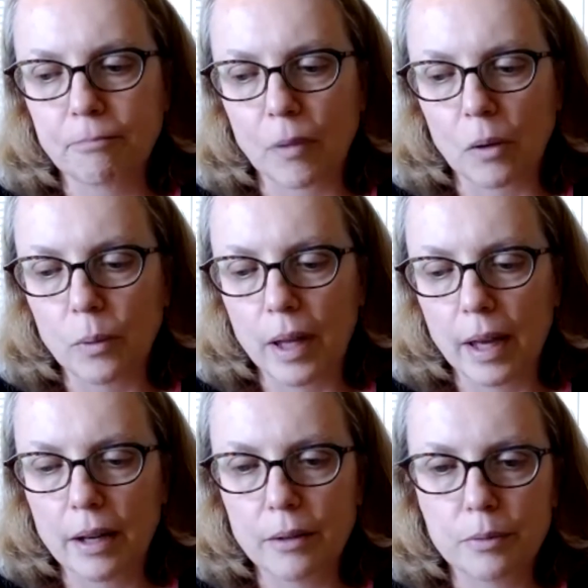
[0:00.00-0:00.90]
We
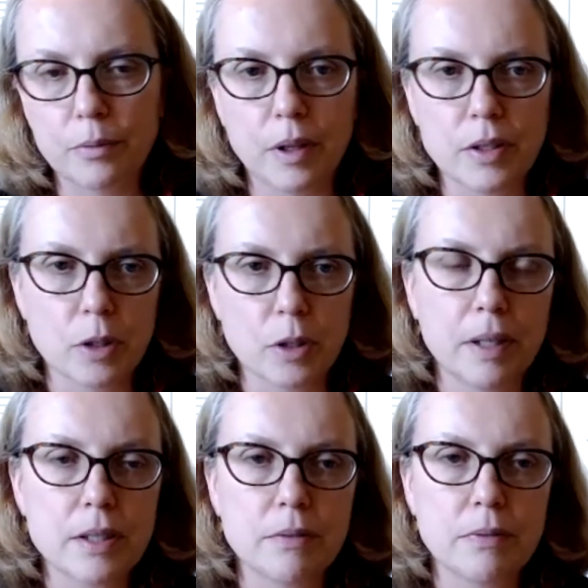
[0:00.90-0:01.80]
have a
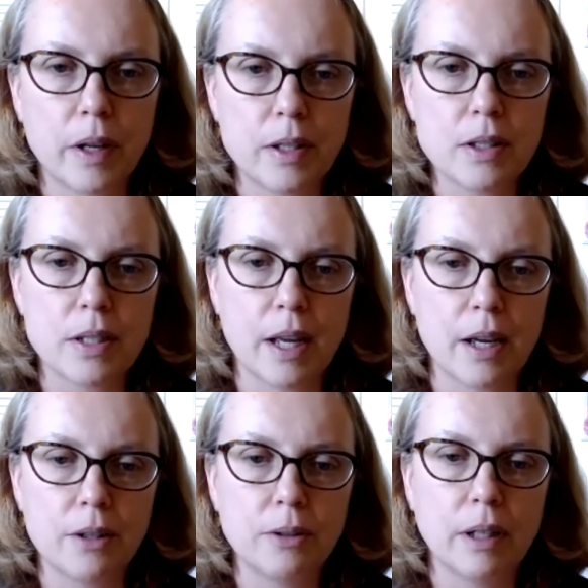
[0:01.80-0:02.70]
surplus of funds
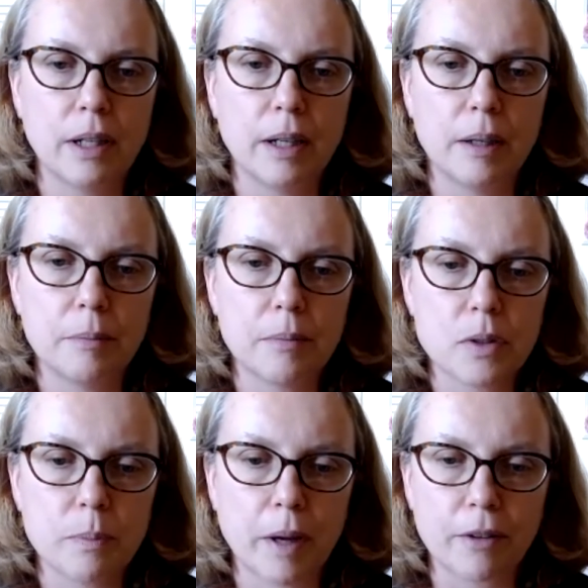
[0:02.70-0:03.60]
now. It's
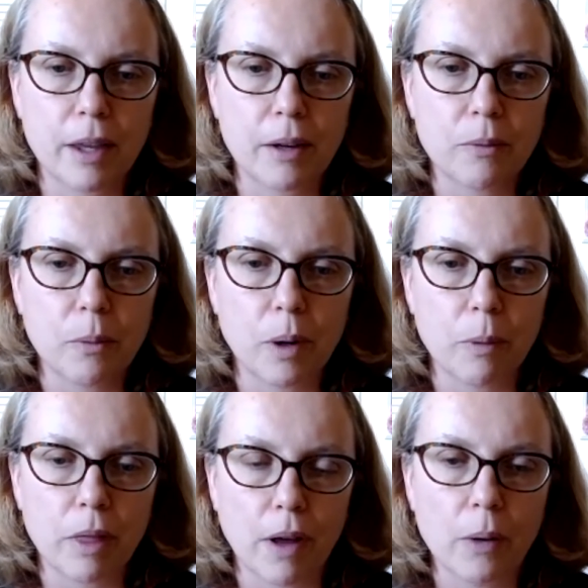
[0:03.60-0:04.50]
better than where we
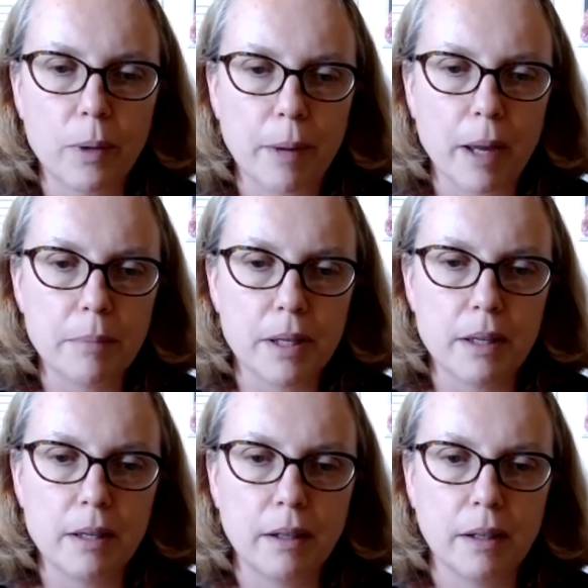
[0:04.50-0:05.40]
thought we might
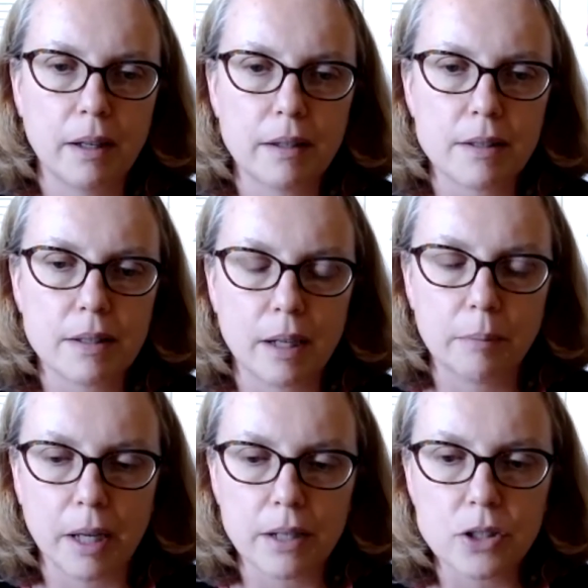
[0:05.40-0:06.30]
be this time
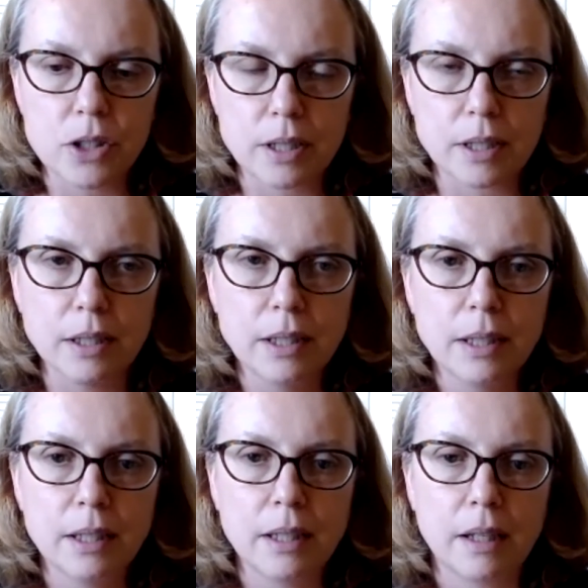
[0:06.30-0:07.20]
last year.
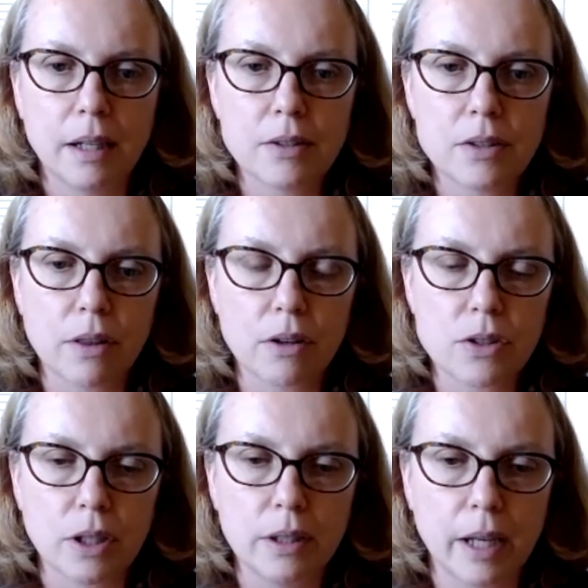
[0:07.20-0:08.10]
So there are
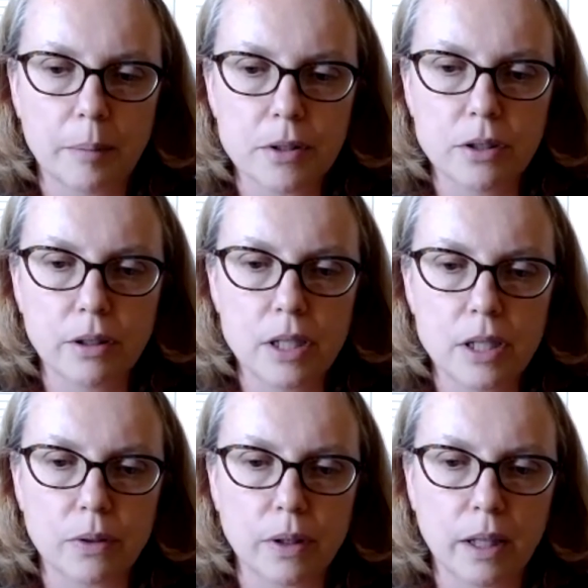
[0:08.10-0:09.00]
certainly opportunities
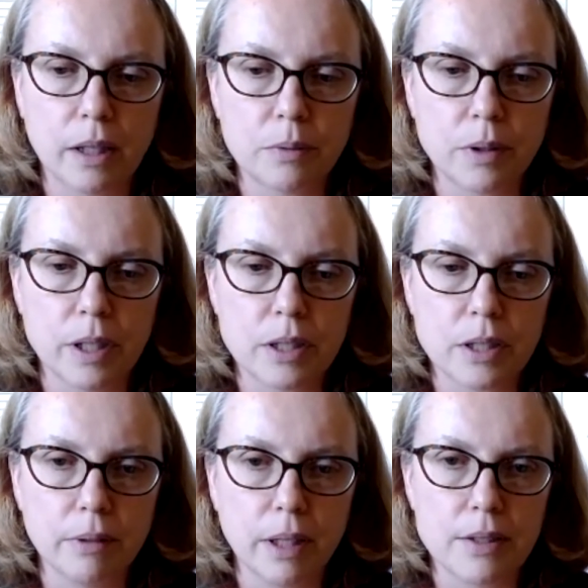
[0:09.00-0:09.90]
for California to
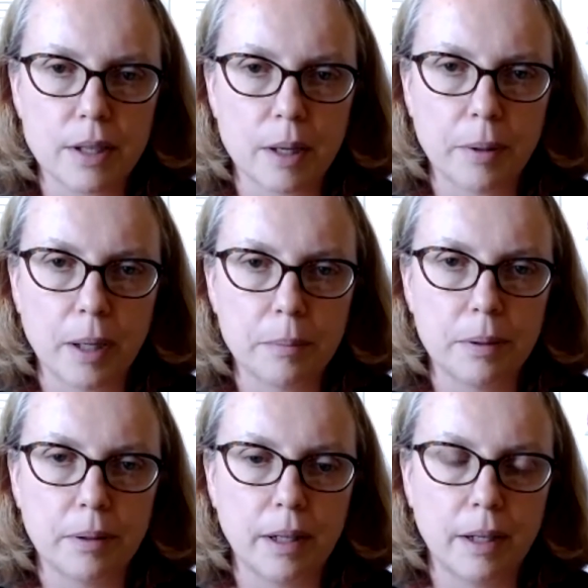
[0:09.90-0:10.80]
really step up
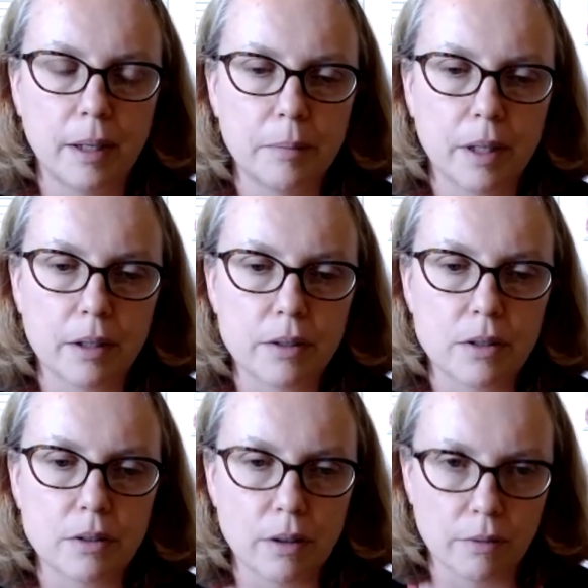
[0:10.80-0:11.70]
on
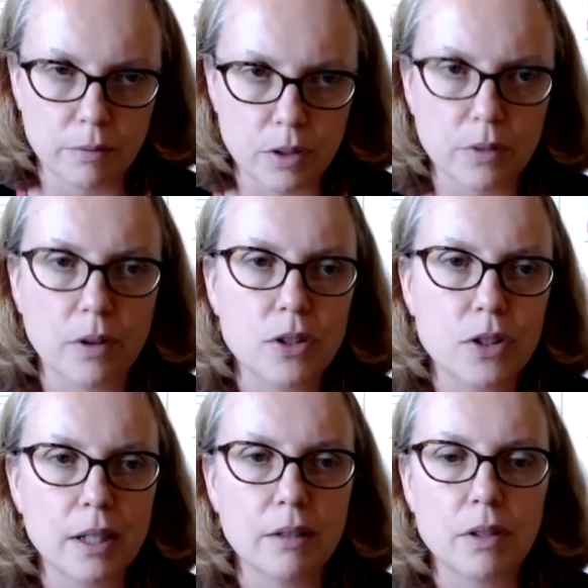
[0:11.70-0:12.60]
a
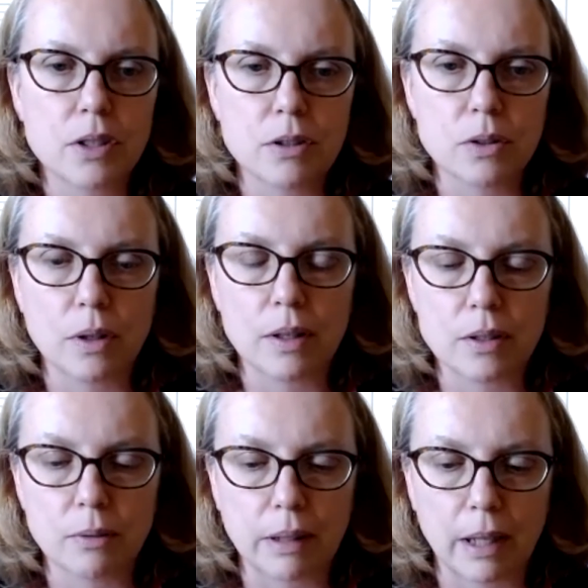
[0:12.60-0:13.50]
diversity of issues as
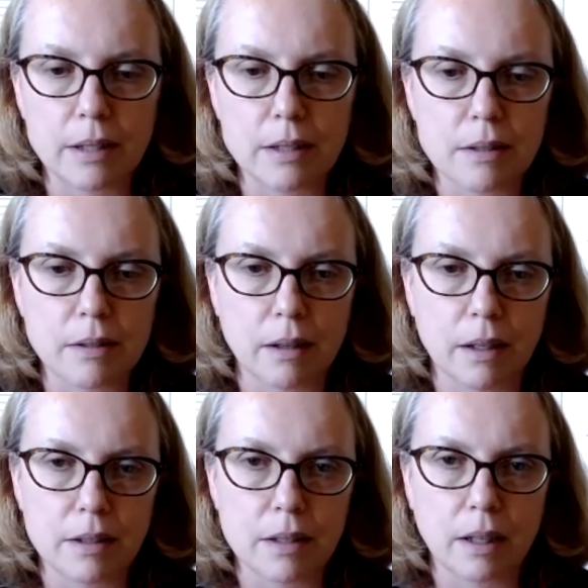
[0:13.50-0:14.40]
it relates
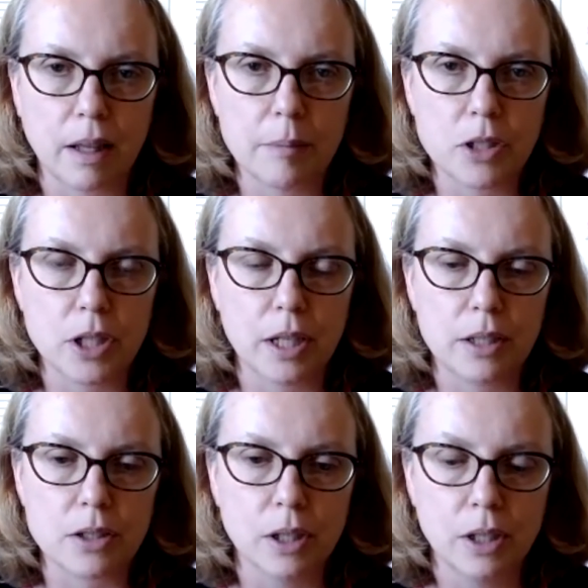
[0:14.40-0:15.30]
to climate
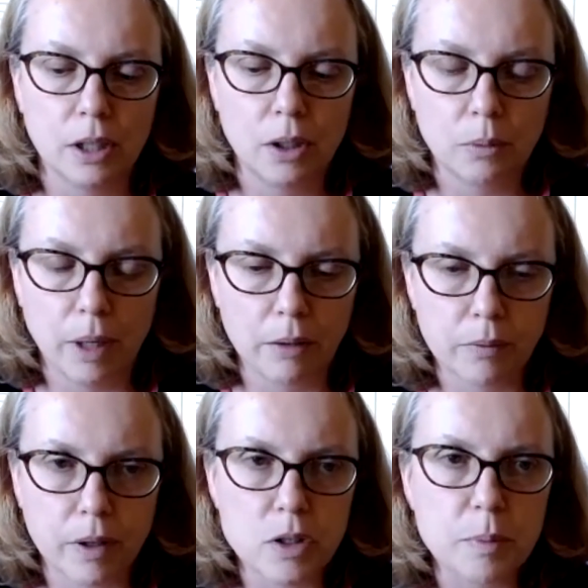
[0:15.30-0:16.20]
change,
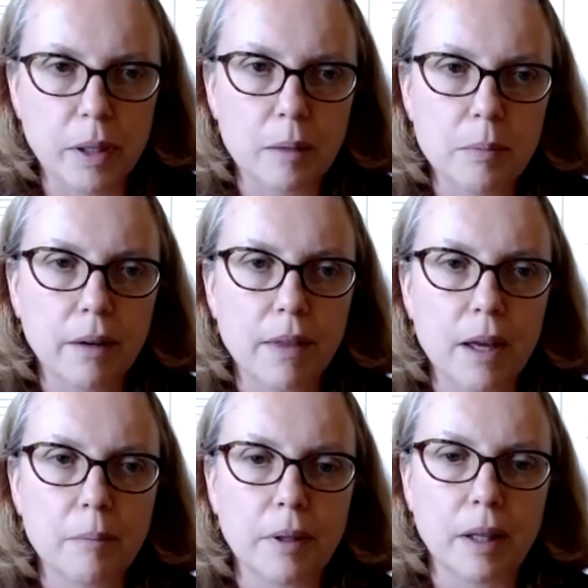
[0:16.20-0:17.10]
wildfires being among
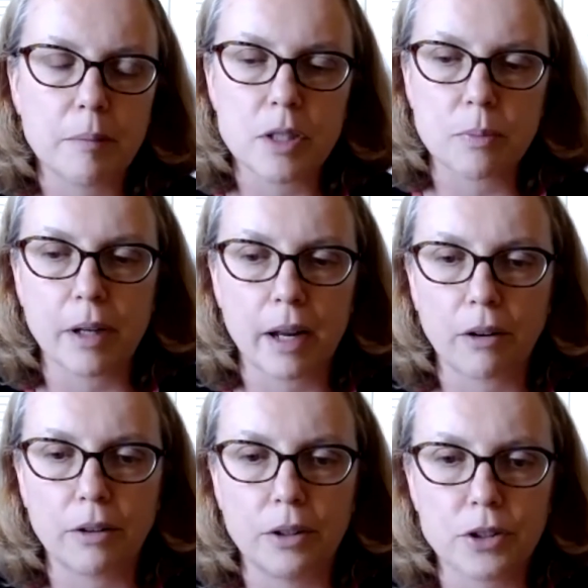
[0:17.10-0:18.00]
them, climate smart
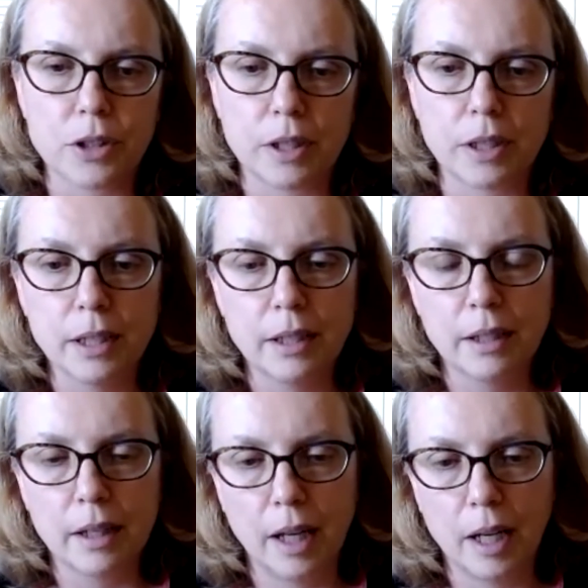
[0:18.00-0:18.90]
agriculture,
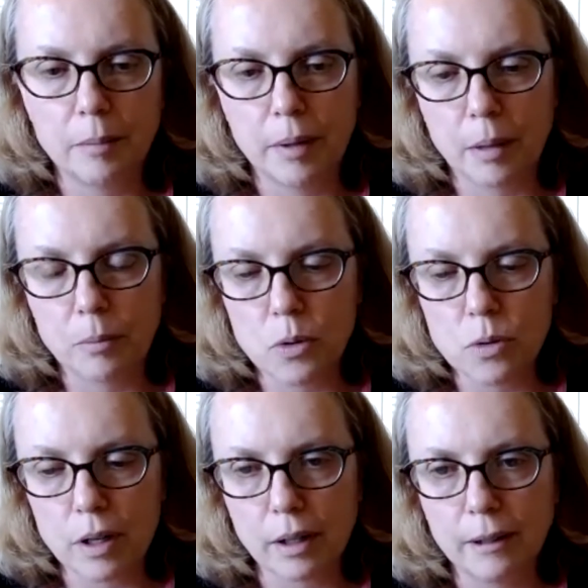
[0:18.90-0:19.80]
and
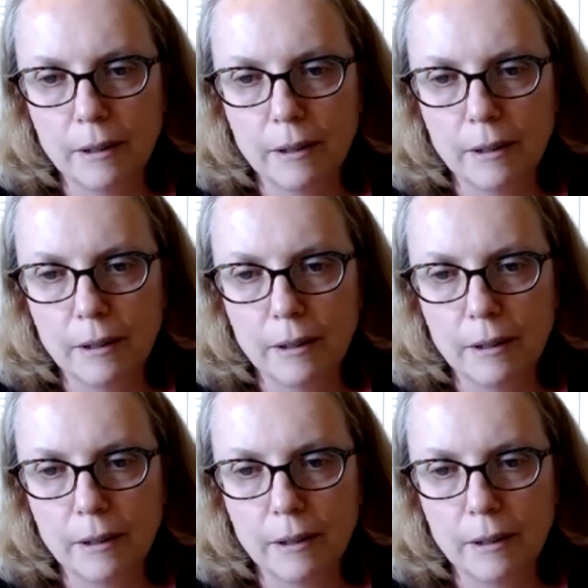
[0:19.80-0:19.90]
more.